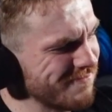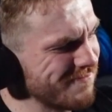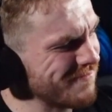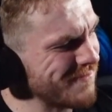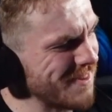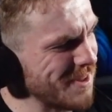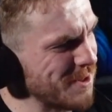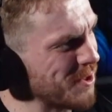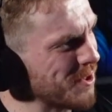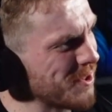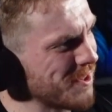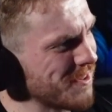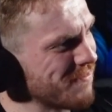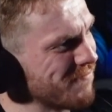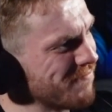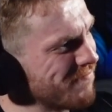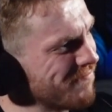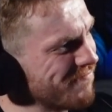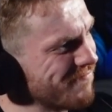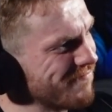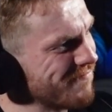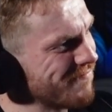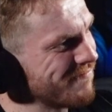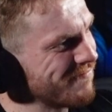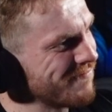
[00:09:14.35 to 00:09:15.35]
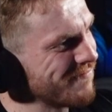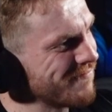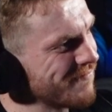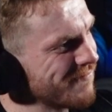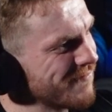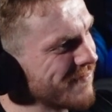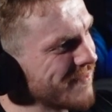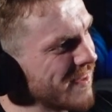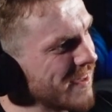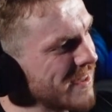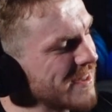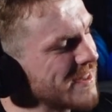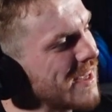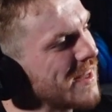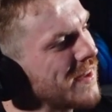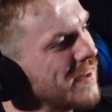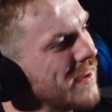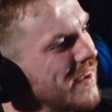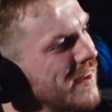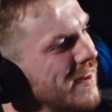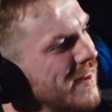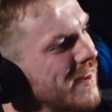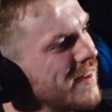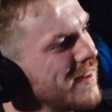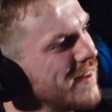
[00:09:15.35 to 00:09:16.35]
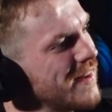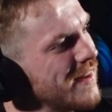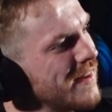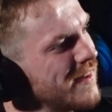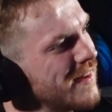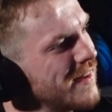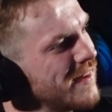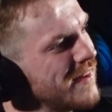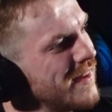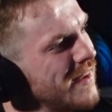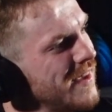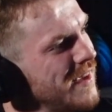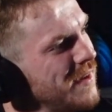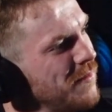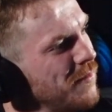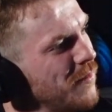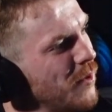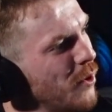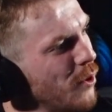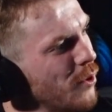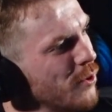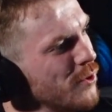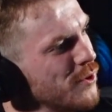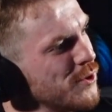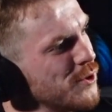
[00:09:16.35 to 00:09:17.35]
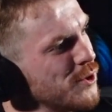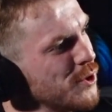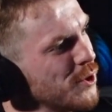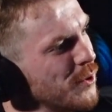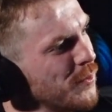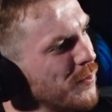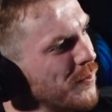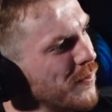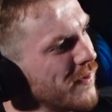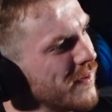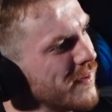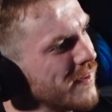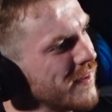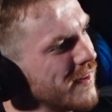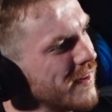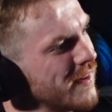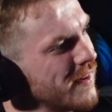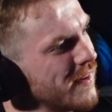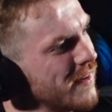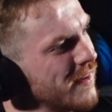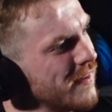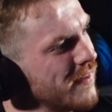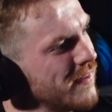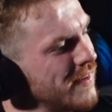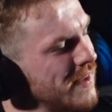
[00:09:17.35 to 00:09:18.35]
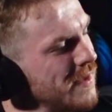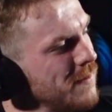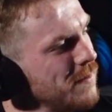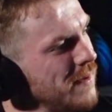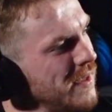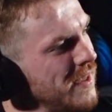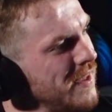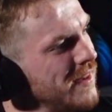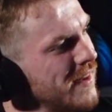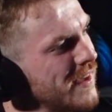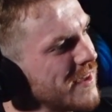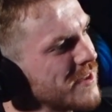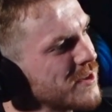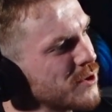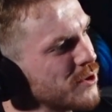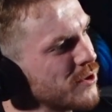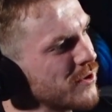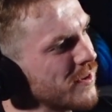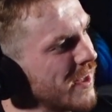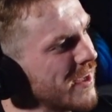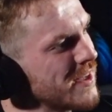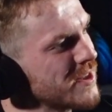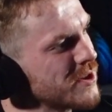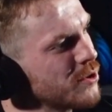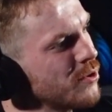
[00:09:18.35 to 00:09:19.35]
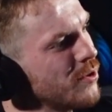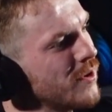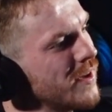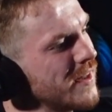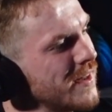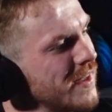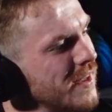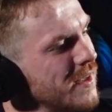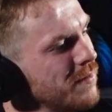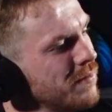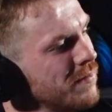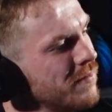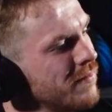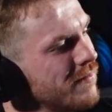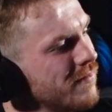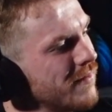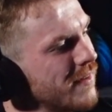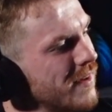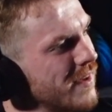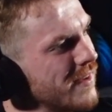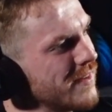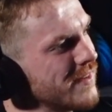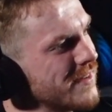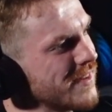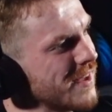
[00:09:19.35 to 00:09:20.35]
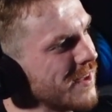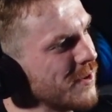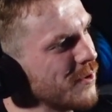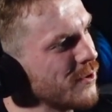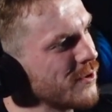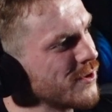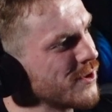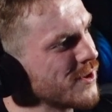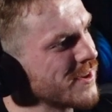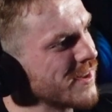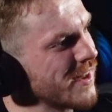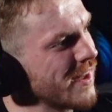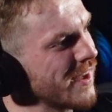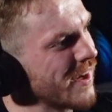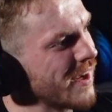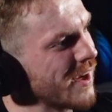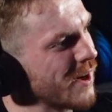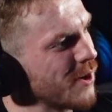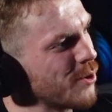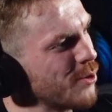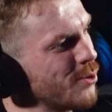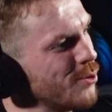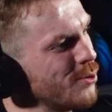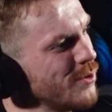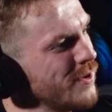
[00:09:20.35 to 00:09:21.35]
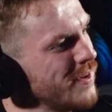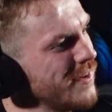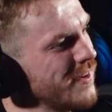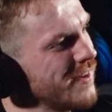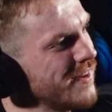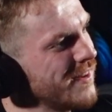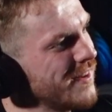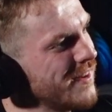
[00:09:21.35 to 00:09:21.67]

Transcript: I think that the name Oddjob, to me, that's not a name. Is that not just like a code?